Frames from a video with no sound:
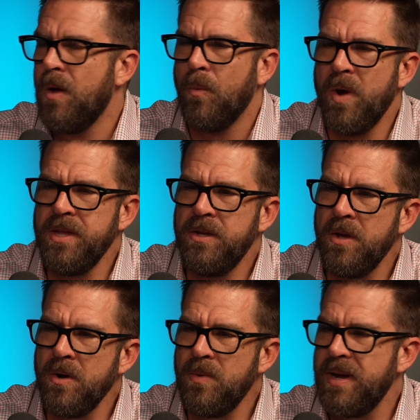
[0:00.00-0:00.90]
When
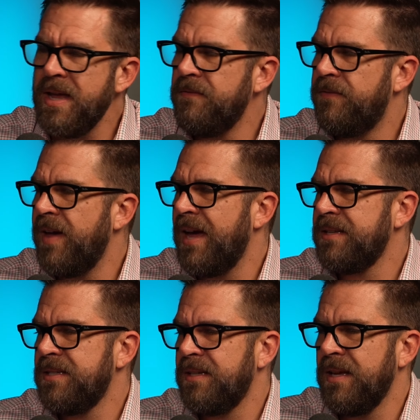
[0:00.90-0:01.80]
you
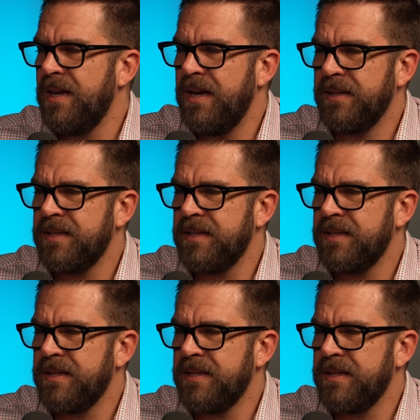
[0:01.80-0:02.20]
invest in,